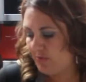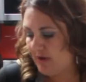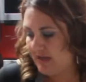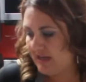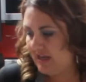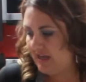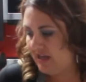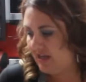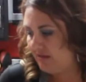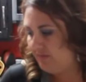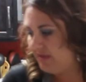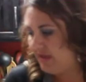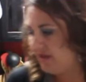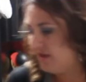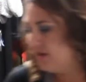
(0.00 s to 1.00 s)
runny. It can
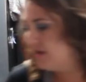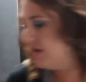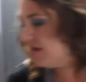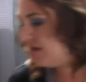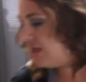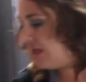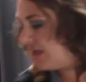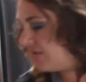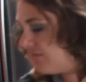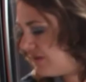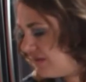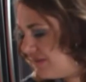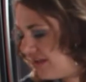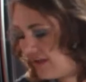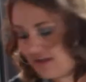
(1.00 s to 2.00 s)
be
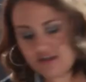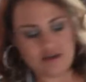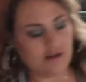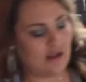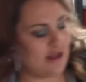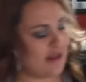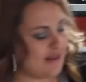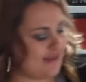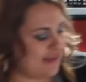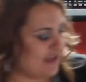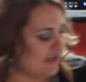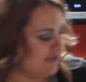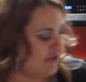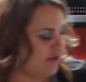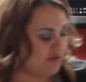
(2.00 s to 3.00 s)
thick and
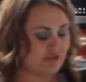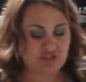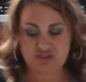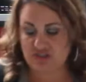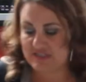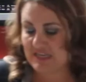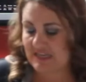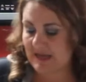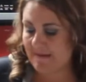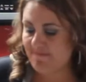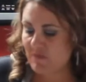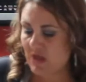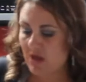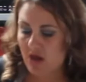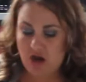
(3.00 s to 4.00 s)
toasty just like that.
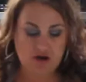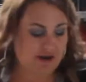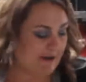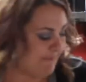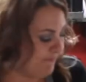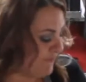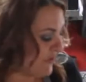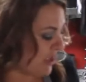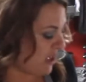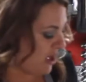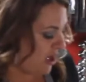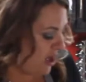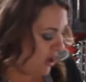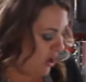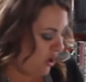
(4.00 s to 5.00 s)
All right.
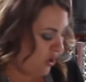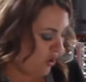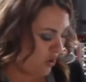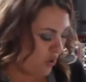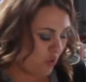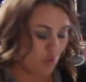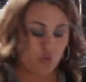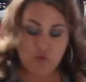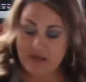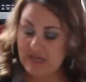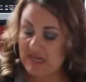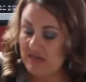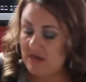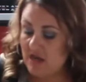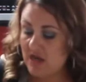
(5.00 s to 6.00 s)
We
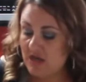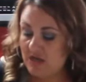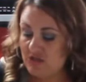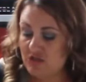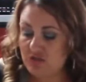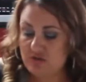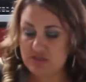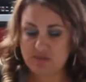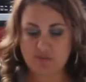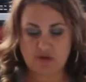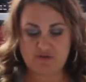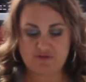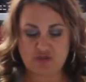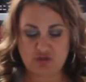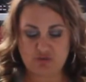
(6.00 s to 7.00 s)
can do this one
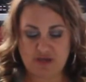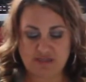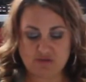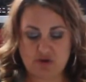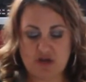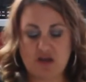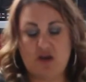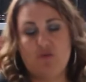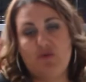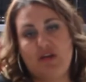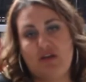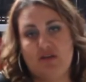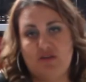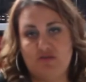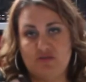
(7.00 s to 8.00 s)
of two ways right now. We
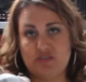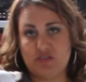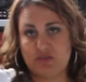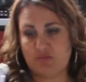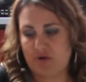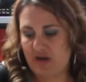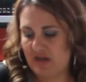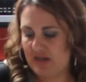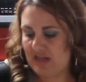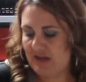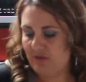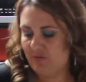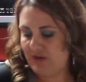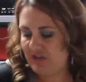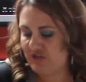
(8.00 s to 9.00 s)
can use the spray
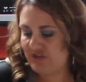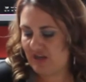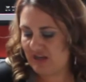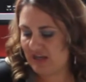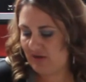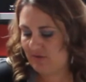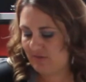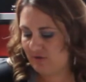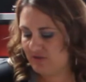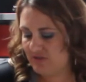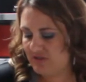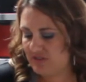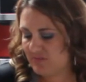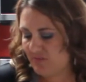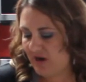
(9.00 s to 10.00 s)
again, which again, we'll do
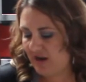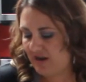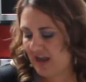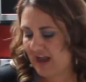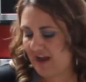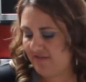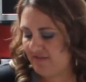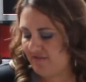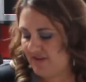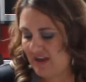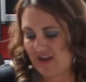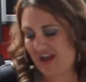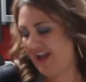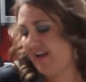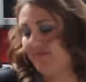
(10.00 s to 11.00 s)
the spray on half of it.
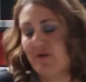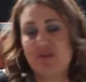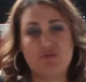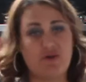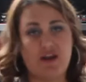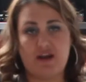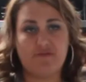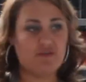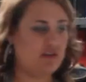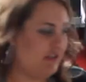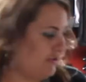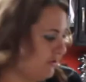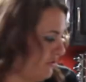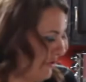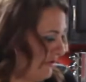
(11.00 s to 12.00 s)
By the way, I haven't
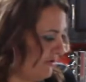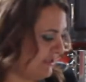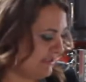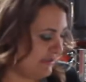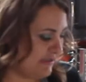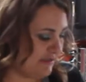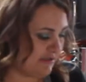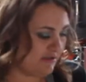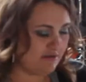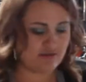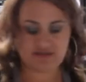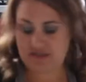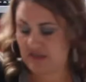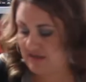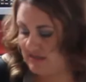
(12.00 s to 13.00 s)
cleaned the griddle. It's still
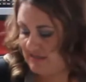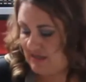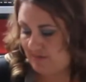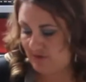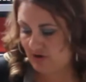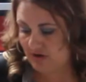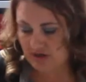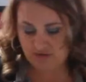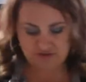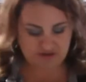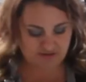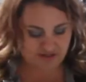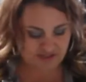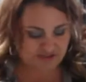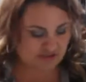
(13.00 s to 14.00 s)
the same dirty
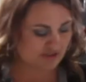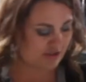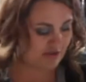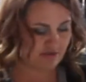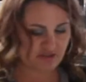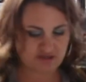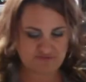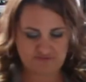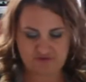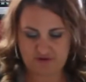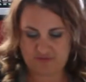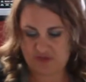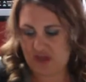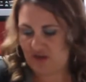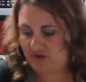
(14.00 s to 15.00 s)
griddle I just used from
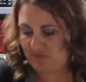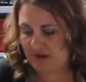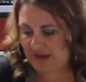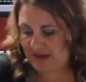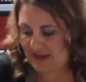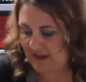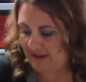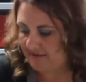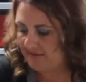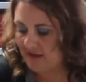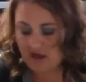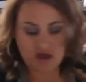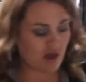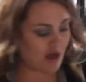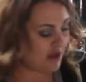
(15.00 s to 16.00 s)
the other pancakes.
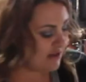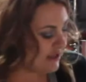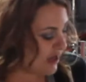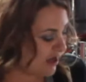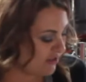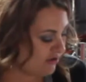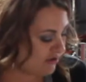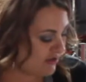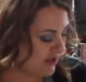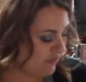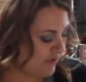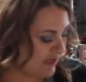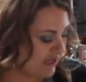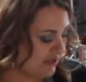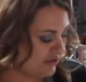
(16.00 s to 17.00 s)
The other thing
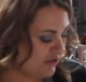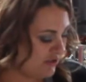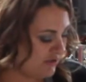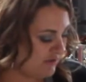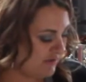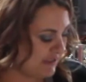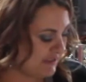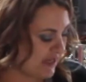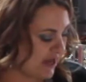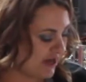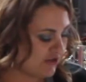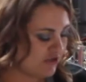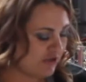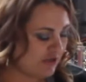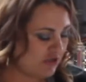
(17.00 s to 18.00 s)
we can do is
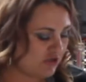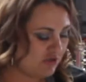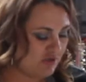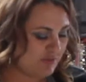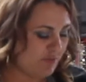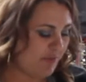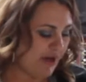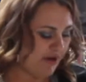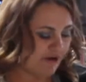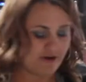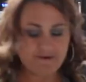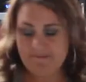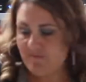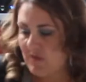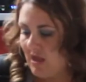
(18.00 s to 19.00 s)
actually use butter.
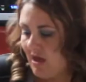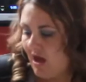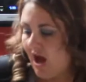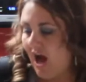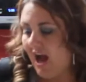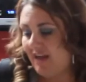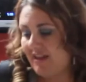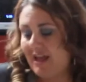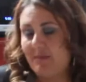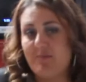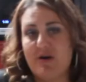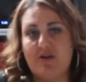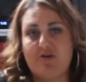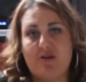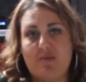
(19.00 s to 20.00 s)
I like
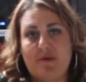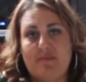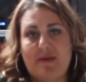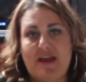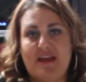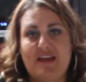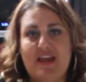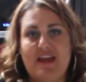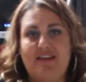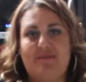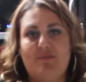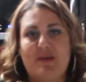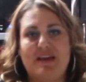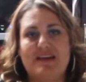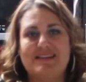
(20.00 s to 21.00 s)
butter on my pancakes
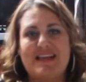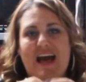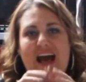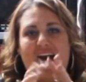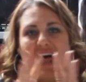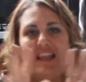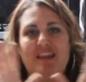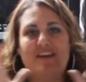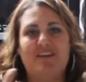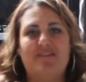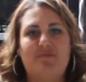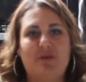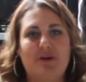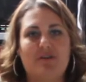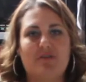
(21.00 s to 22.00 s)
because I
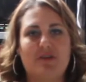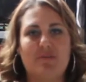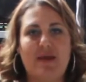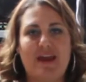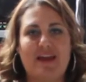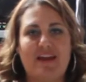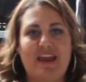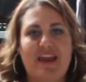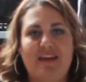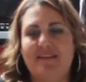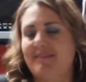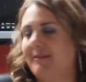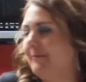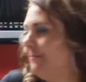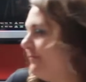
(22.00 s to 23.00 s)
love buttery pancakes.